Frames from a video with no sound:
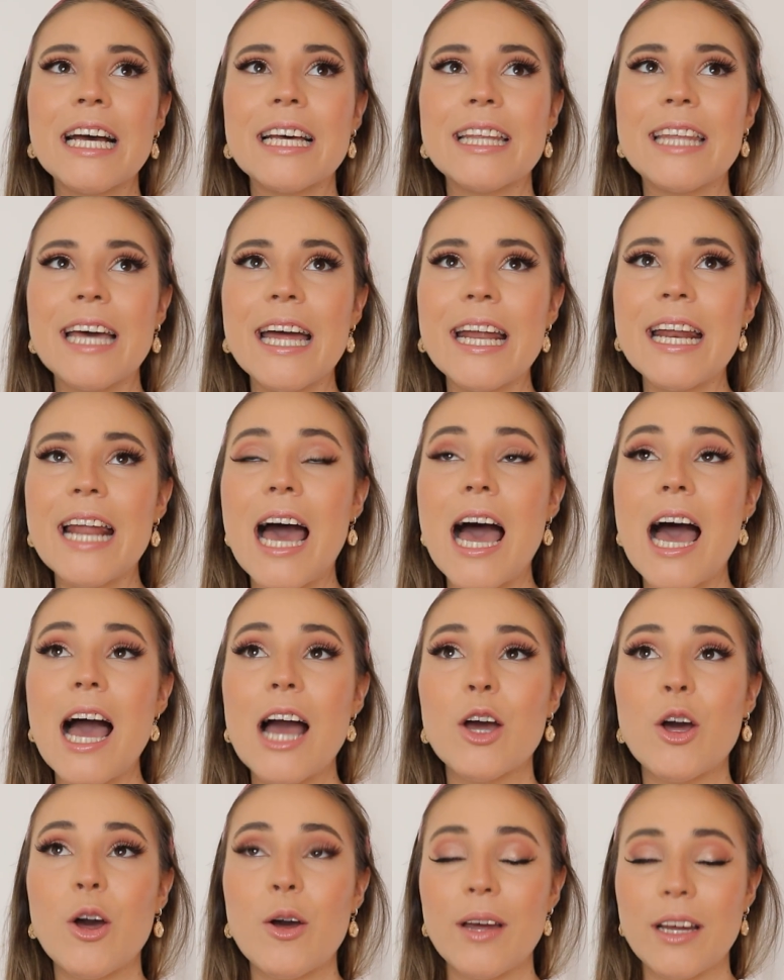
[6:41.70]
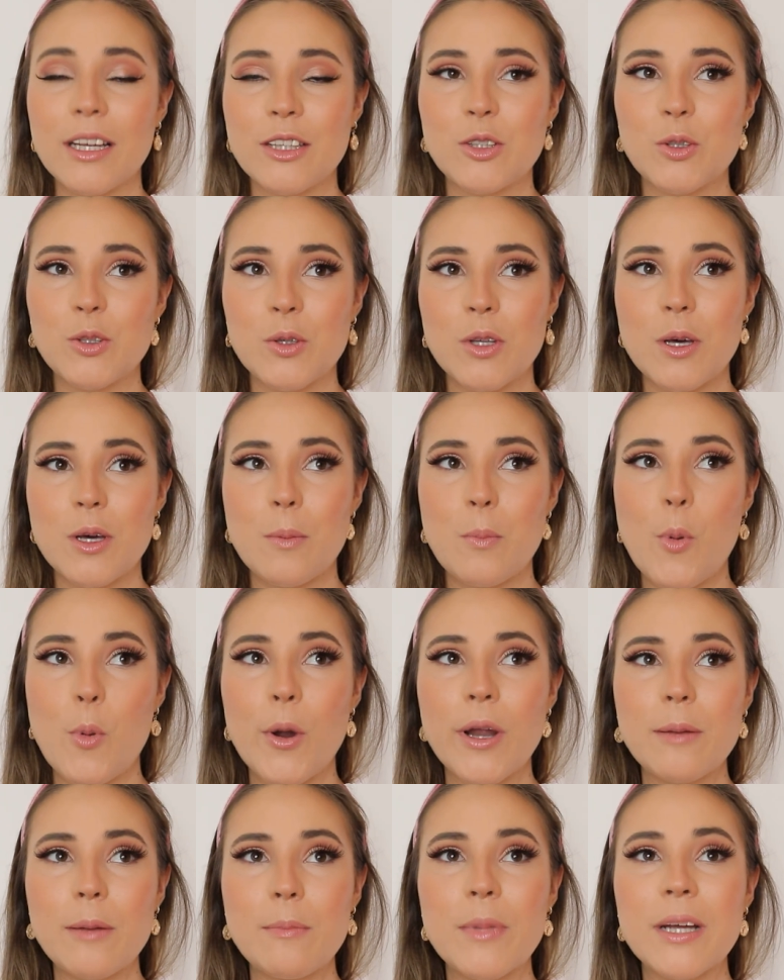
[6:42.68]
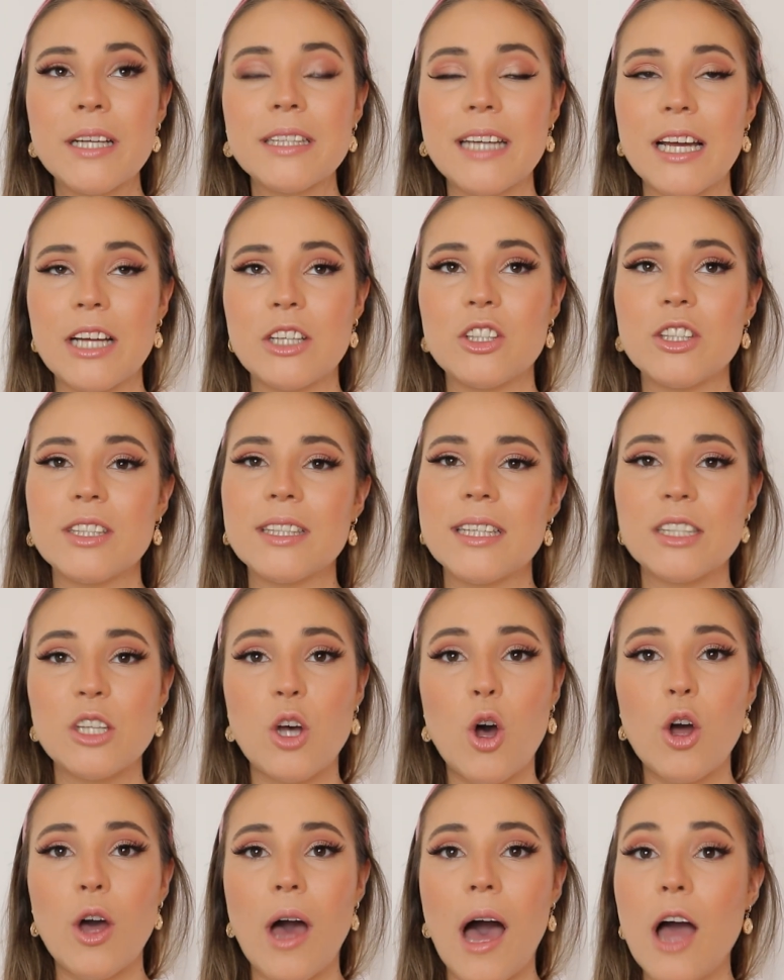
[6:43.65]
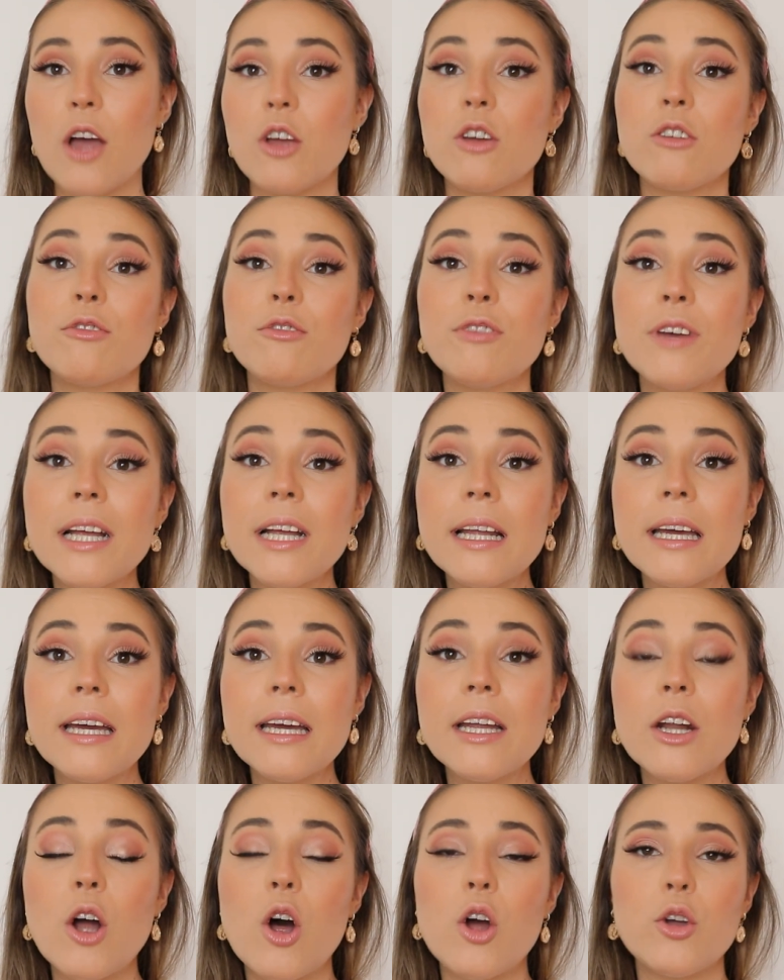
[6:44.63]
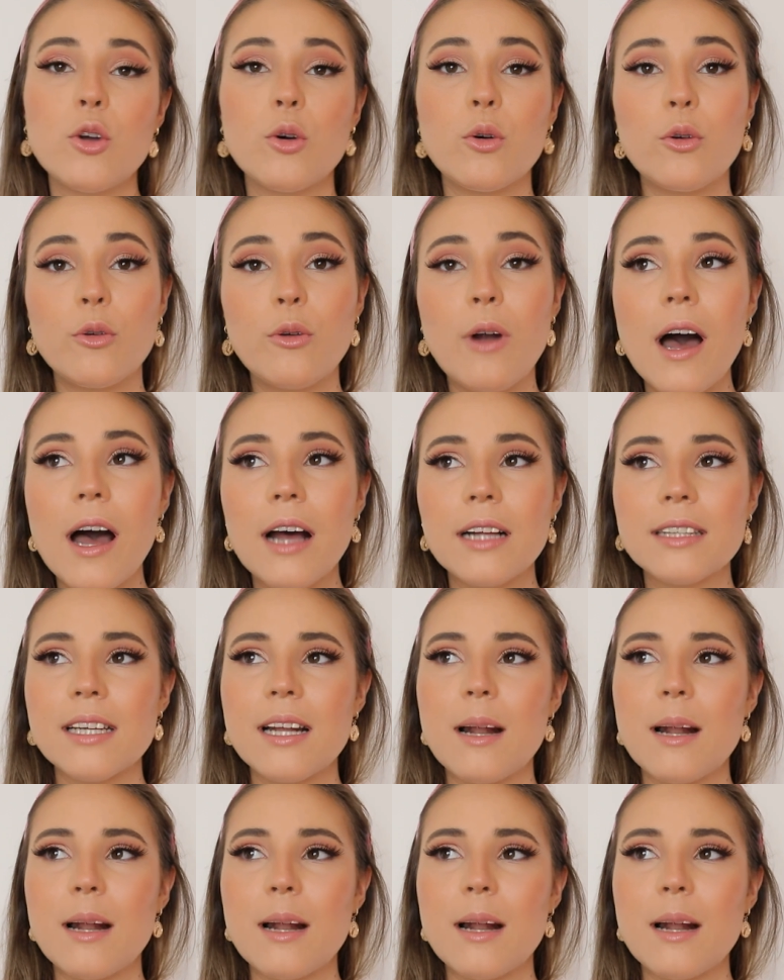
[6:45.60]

Then I go into the appointment and she says, oh, how are you feeling? Are you all right?